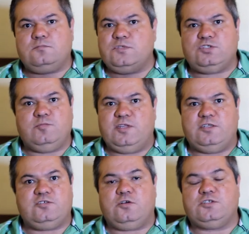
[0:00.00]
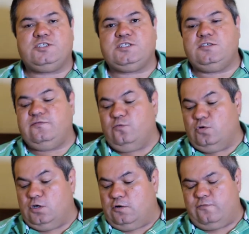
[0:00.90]
Assuming these are all
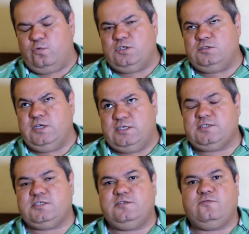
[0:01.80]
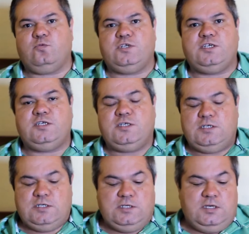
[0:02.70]
60/40 or 40, yeah, 60/40.
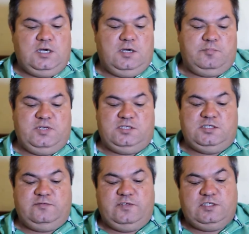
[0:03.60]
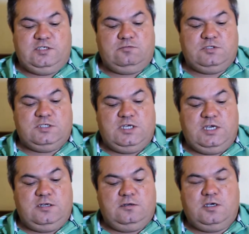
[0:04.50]
PG VG once
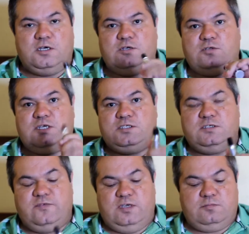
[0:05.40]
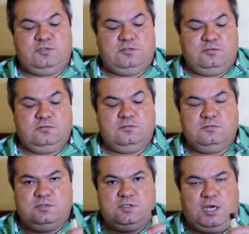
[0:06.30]
again,
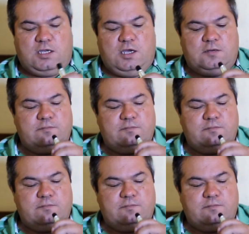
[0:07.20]
OKCVapes.com.